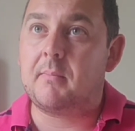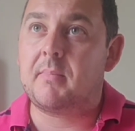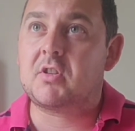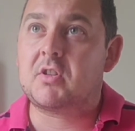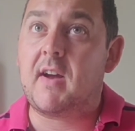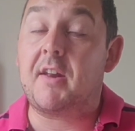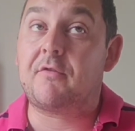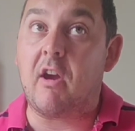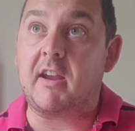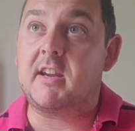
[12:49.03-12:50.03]
because I've had
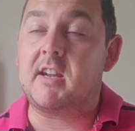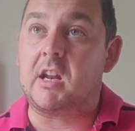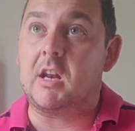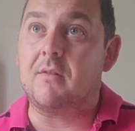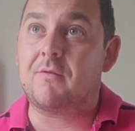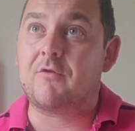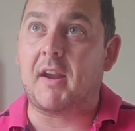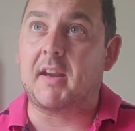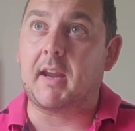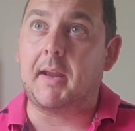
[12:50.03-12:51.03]
Frankie and I love
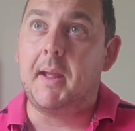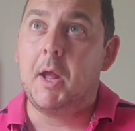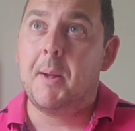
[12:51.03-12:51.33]
Frankie?